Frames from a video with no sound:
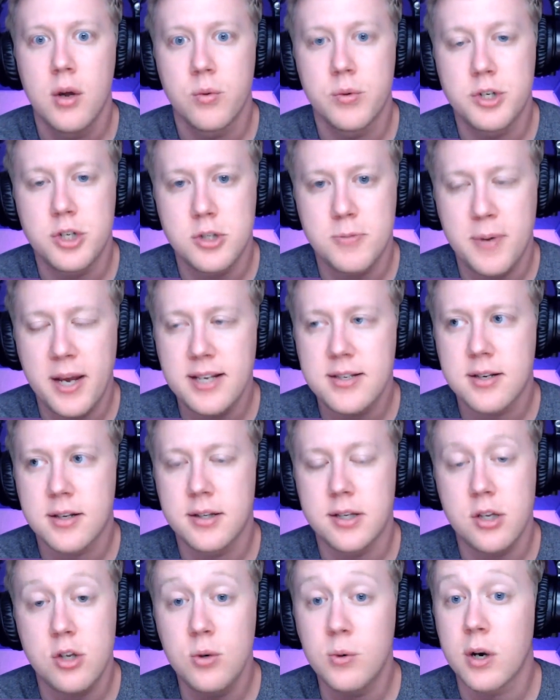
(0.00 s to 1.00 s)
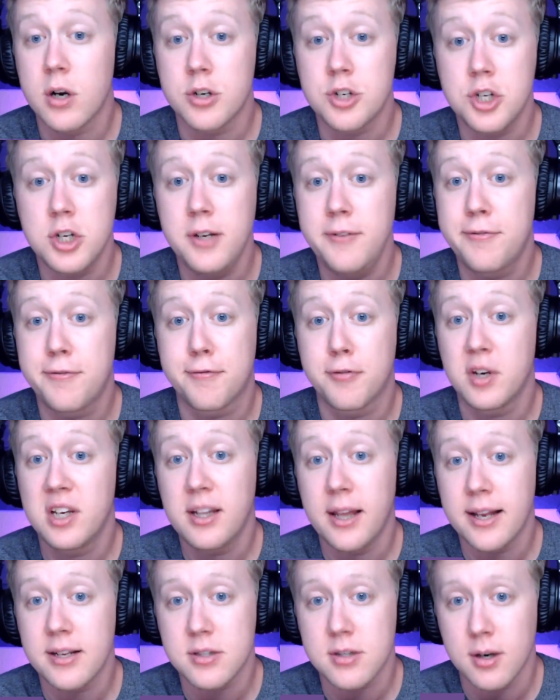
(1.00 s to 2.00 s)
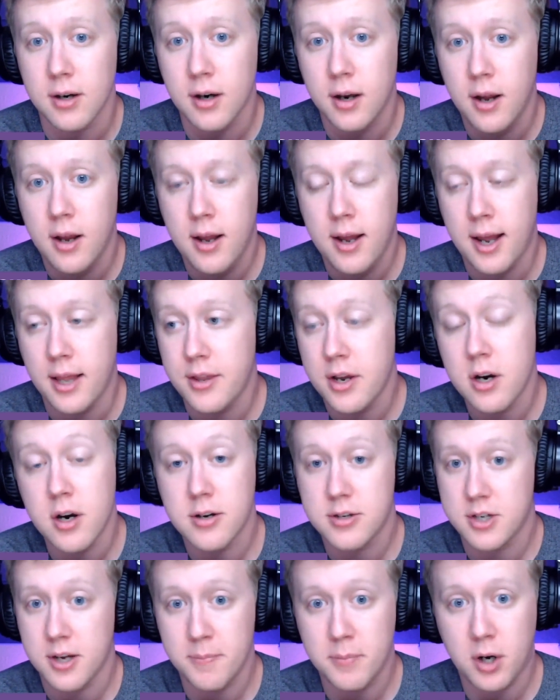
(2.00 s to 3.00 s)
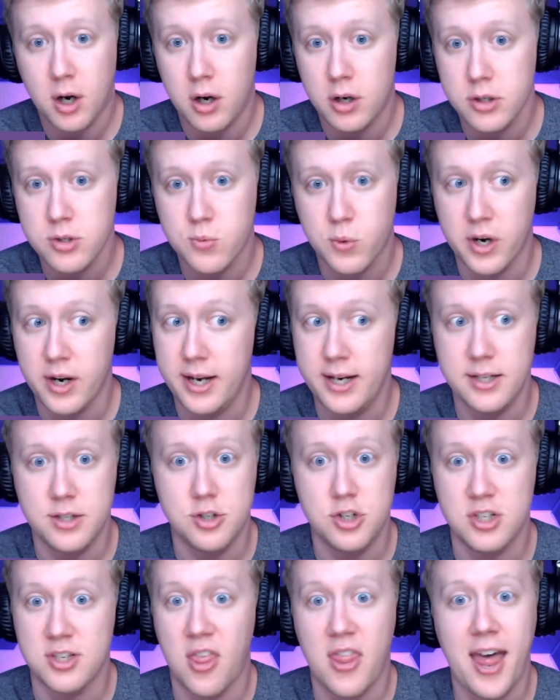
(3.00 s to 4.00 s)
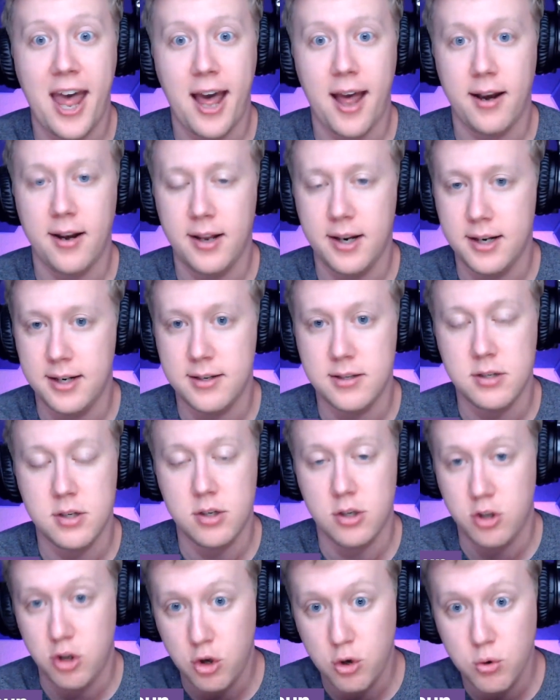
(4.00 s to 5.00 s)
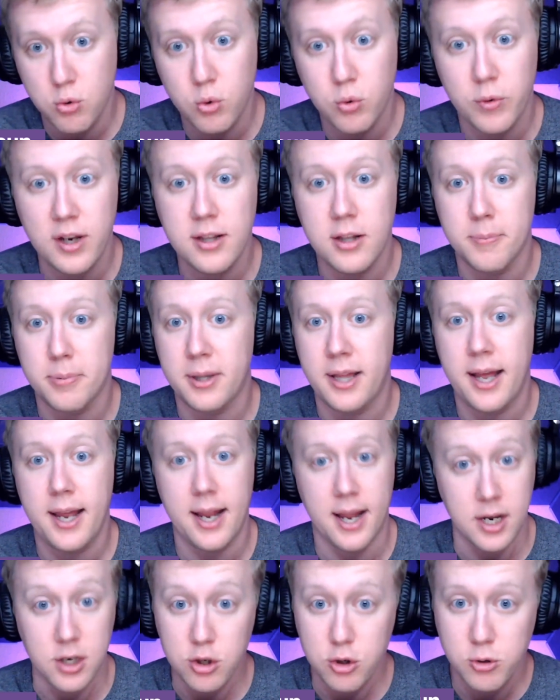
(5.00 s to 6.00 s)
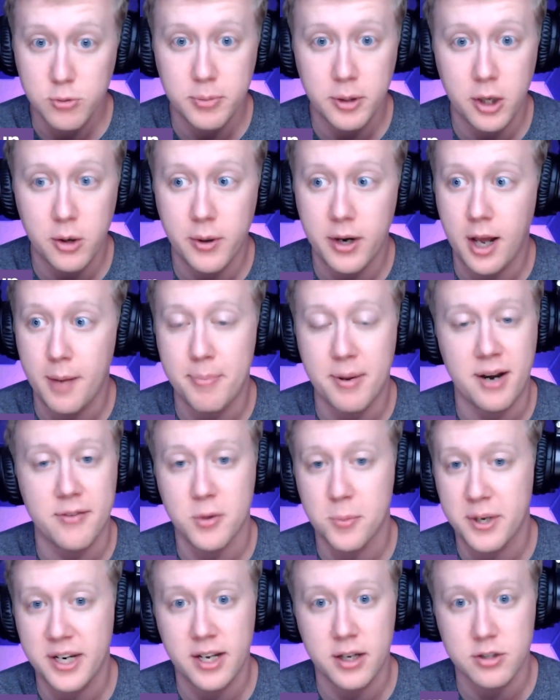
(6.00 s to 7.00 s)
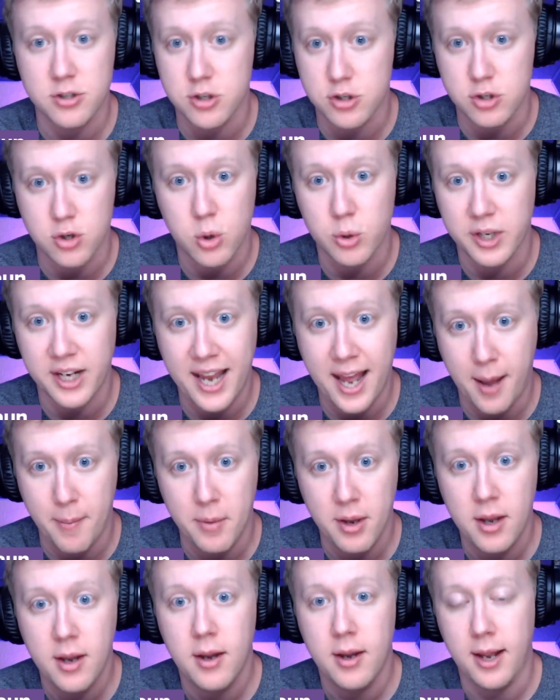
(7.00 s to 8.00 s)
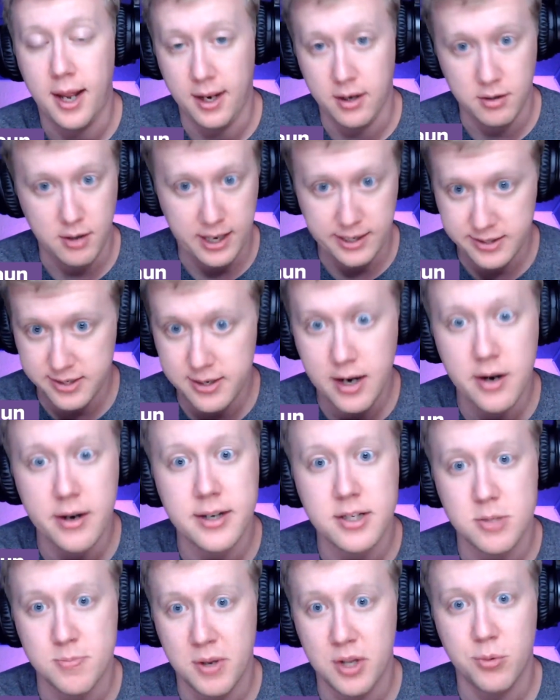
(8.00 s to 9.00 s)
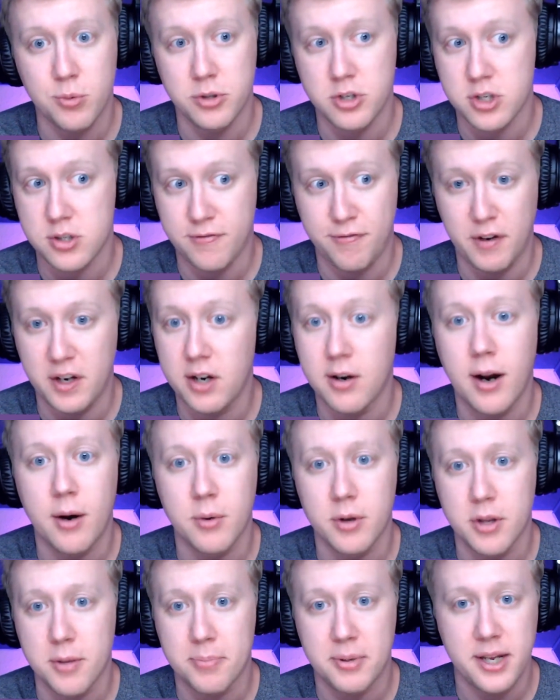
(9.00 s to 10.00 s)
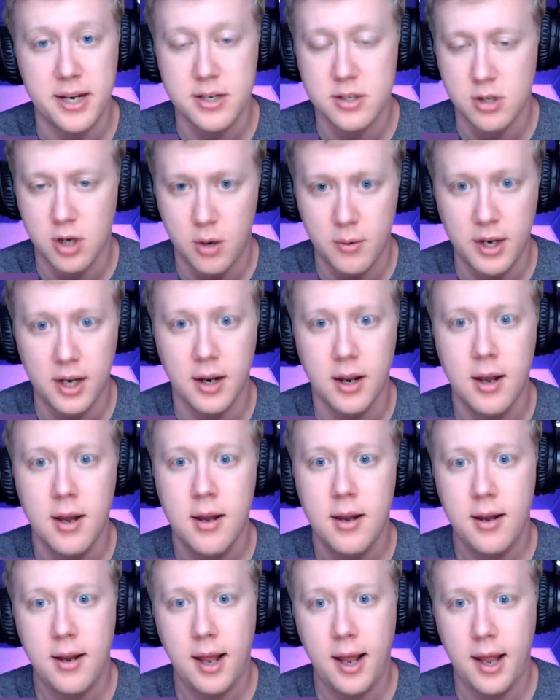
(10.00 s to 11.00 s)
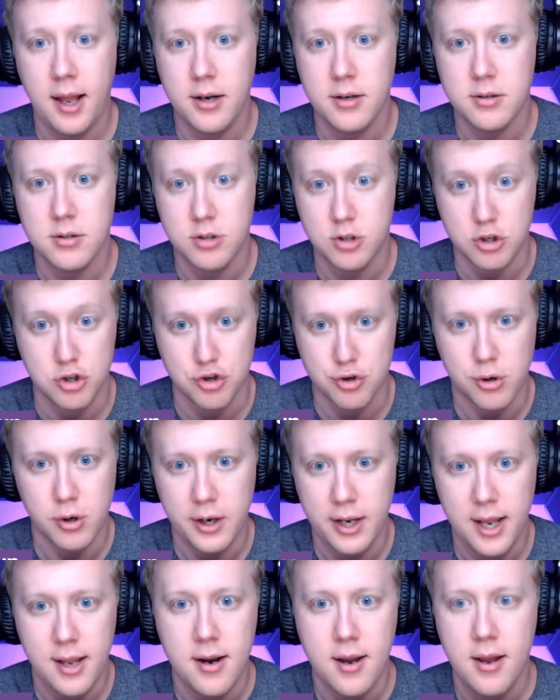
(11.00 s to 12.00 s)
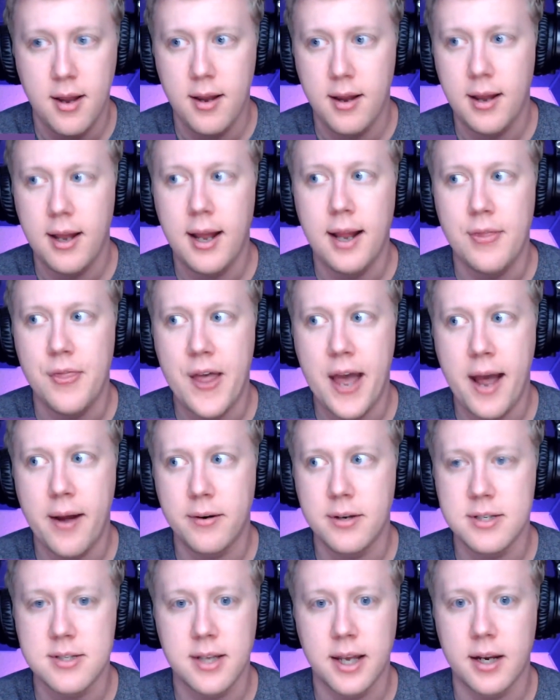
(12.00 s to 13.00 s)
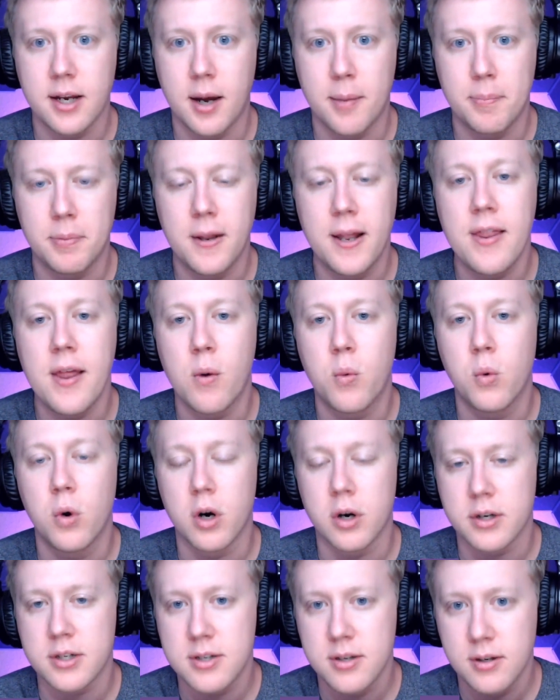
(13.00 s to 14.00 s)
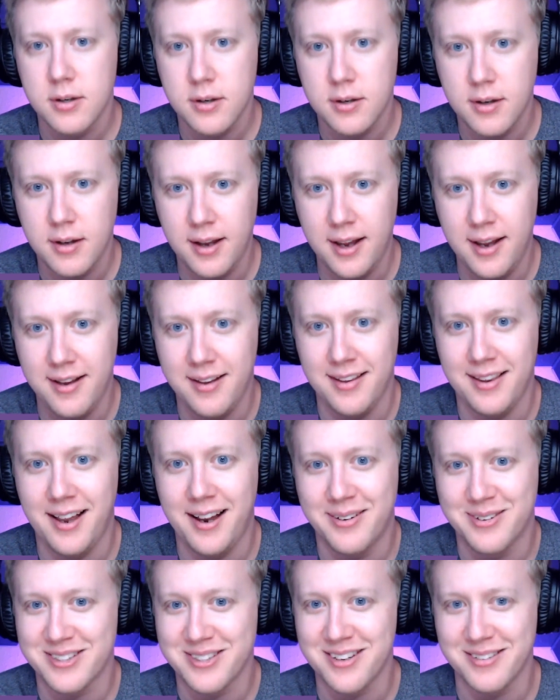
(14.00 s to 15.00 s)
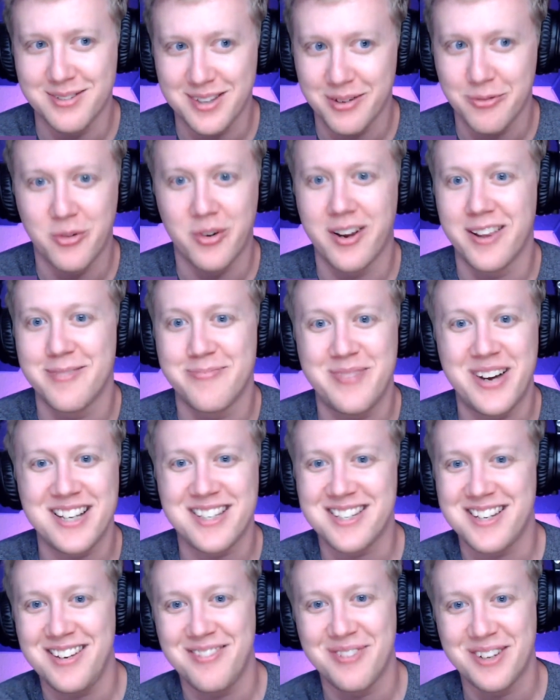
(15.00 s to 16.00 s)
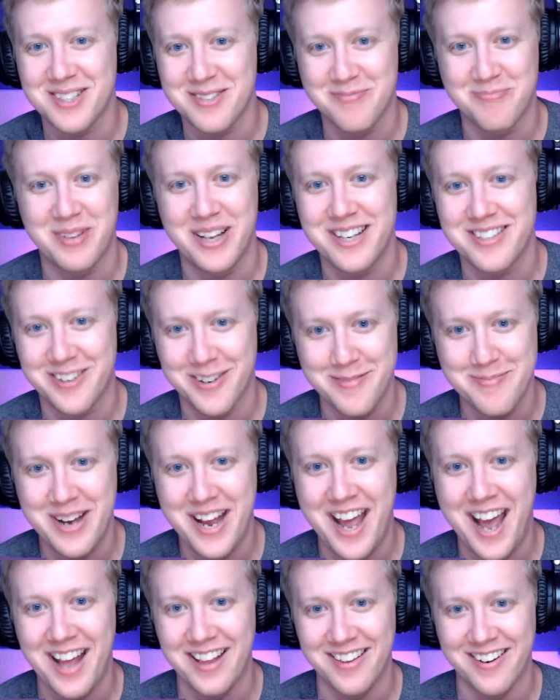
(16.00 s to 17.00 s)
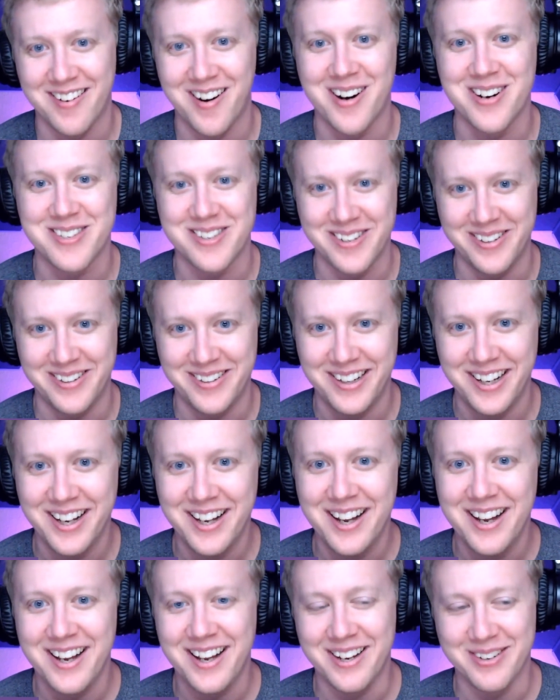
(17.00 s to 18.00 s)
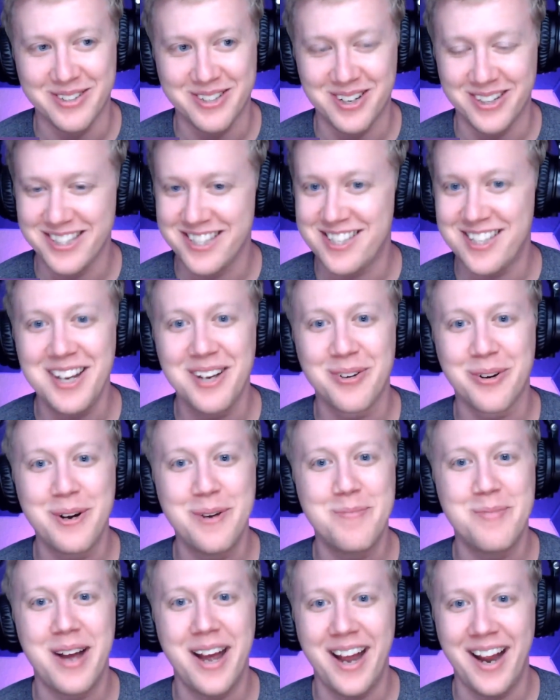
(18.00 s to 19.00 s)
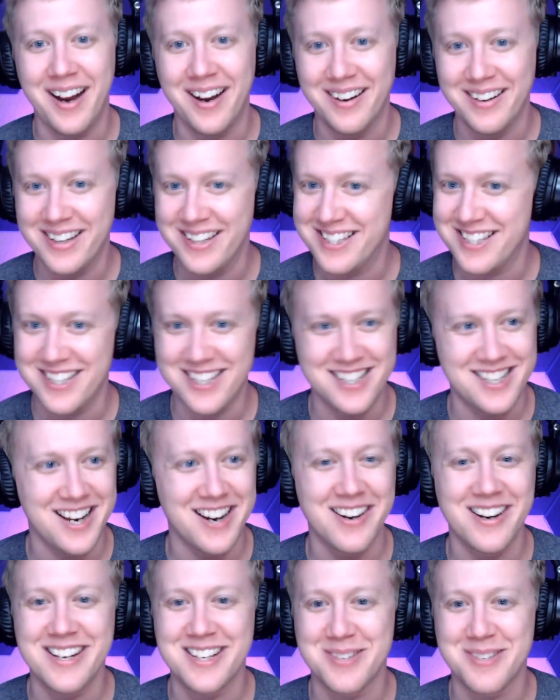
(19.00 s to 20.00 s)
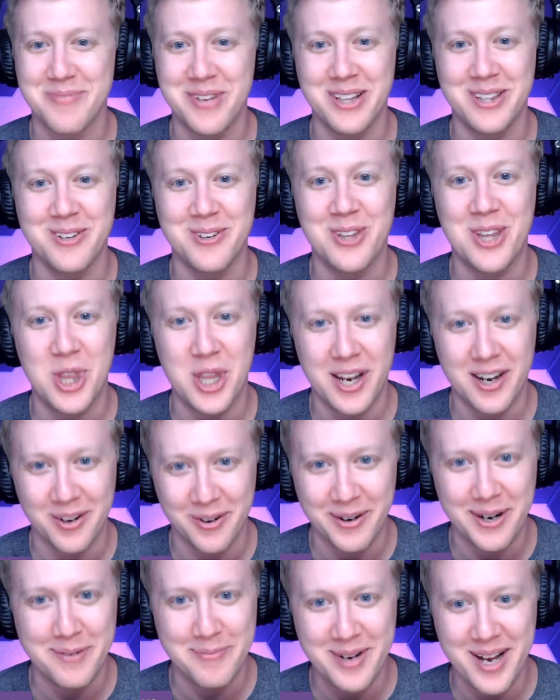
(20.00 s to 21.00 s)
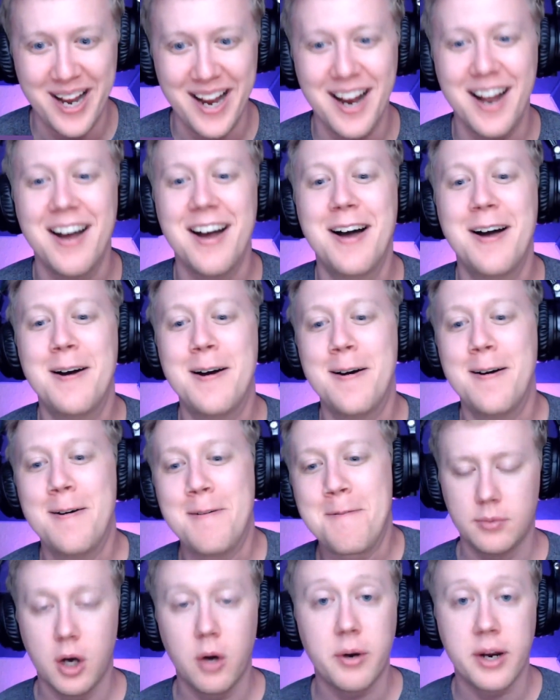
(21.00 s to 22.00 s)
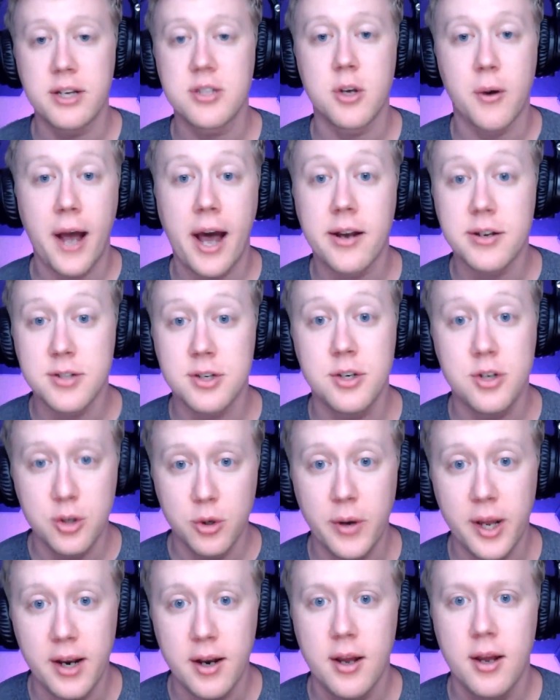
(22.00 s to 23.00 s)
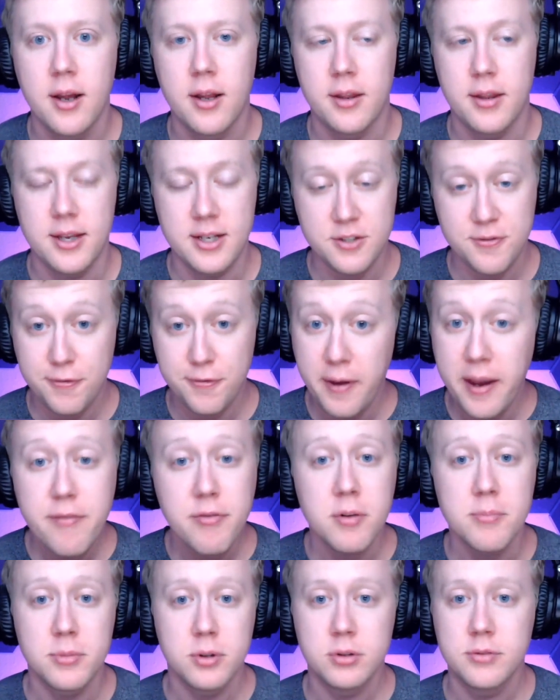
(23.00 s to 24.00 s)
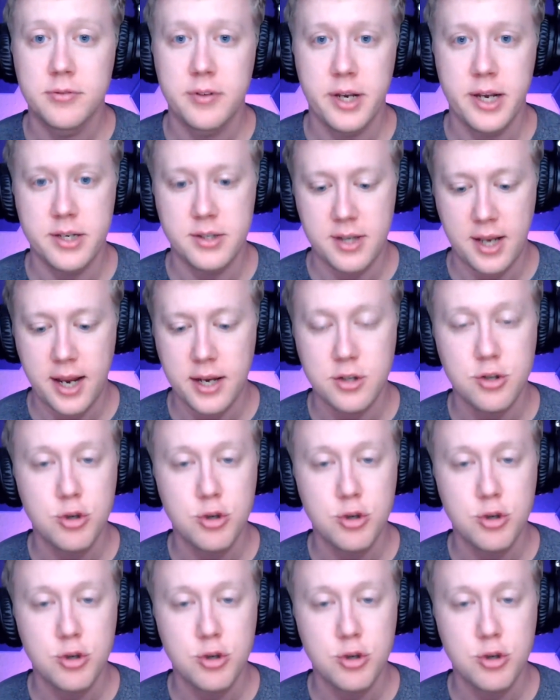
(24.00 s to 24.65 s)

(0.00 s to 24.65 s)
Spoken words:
which is basically you are chief freelancer And there are some calls where it is just that. And it is you read the play and you blow it up and everybody else just hold a gap. And Za'Darius Smith will just figure out where the play is going and destroy it. And that is like a play that worked. It was like one of the best defensive plays Green Bay had in their arsenal. It was called Z Green Bay. Za'Darius Smith, do the thing, Green Bay. Okay, so how does he do it? His favorite move is a